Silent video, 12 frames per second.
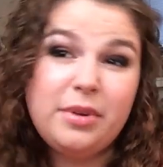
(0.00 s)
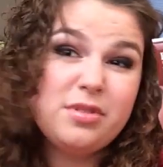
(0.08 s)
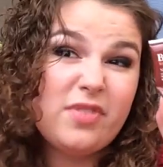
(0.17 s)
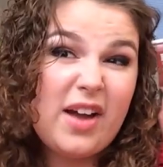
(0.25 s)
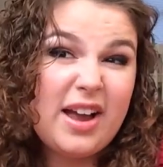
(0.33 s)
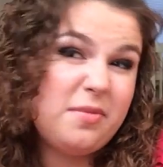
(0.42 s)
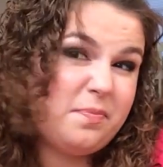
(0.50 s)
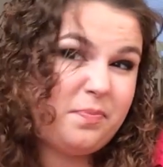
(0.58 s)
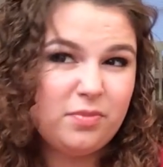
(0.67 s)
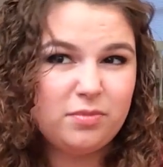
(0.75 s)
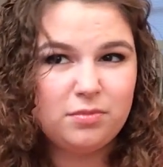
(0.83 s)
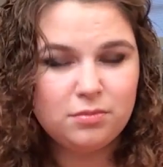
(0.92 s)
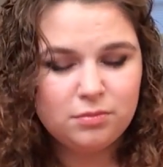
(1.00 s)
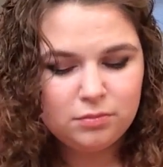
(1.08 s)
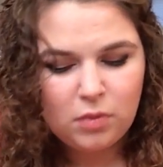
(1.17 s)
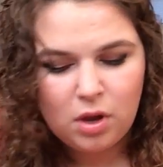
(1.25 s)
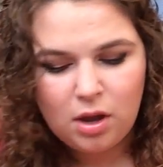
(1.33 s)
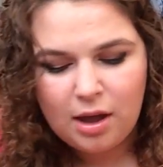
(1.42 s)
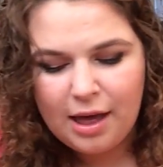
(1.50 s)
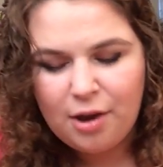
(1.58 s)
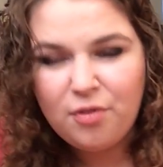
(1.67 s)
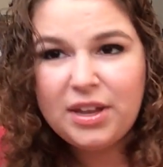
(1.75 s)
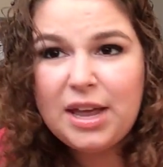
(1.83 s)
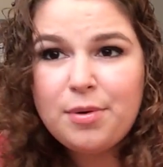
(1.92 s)
It was fine. I
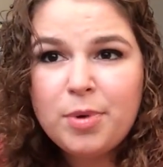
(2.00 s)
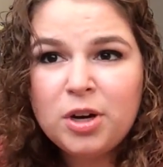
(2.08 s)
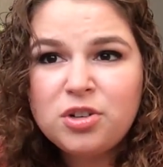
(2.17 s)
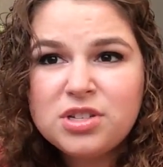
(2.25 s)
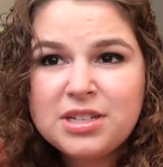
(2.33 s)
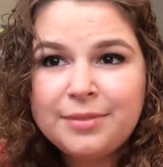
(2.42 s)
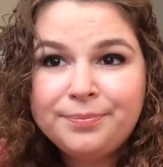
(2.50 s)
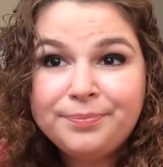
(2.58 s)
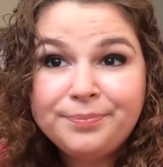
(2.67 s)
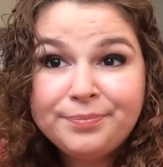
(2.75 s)
don't think I'd purchase it.